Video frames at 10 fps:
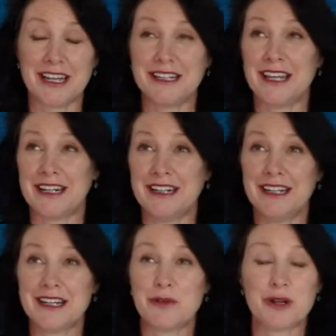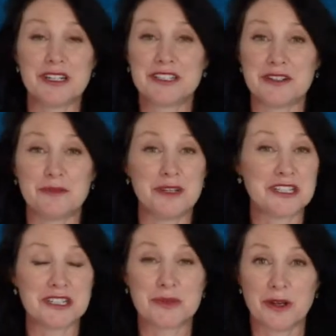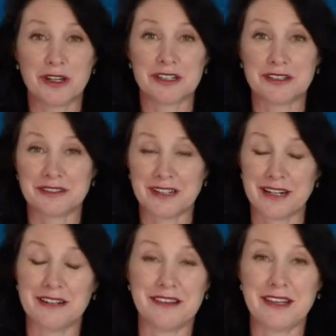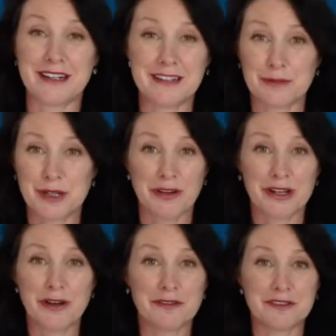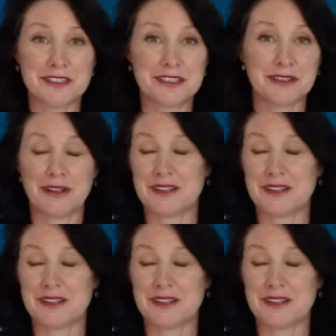and then wanted to do missions work, and they ended up going off into,